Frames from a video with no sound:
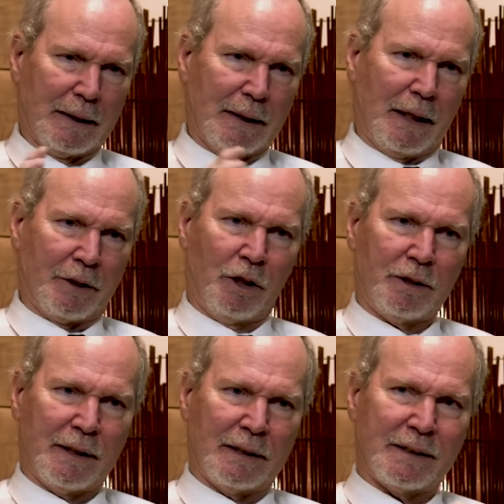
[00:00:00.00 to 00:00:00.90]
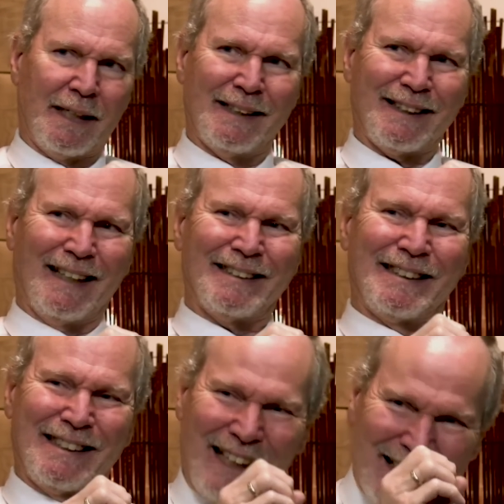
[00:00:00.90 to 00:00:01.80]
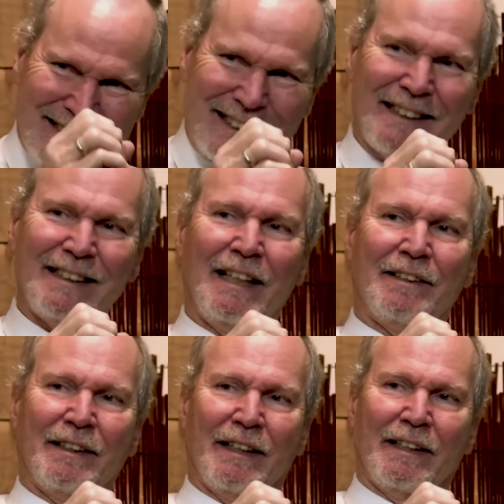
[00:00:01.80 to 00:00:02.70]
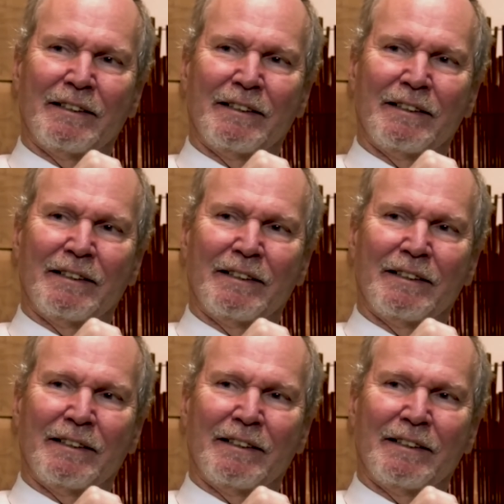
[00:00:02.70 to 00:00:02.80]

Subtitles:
It got to that stage and just didn't get there.